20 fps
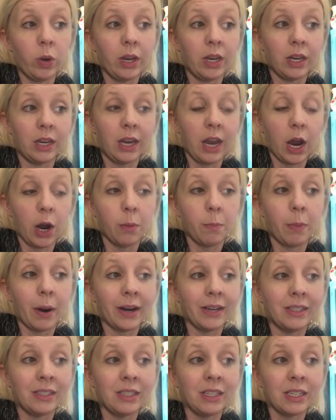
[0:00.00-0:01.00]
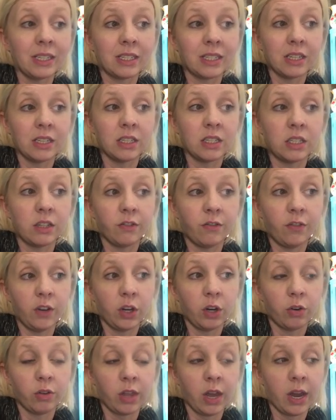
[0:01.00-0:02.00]
and we could count by sixes to
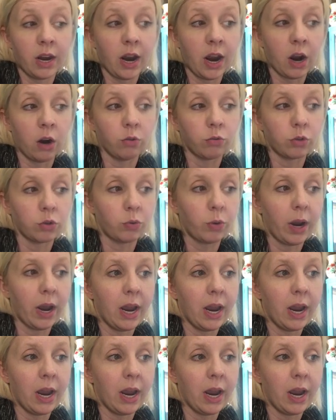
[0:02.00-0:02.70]
figure that out.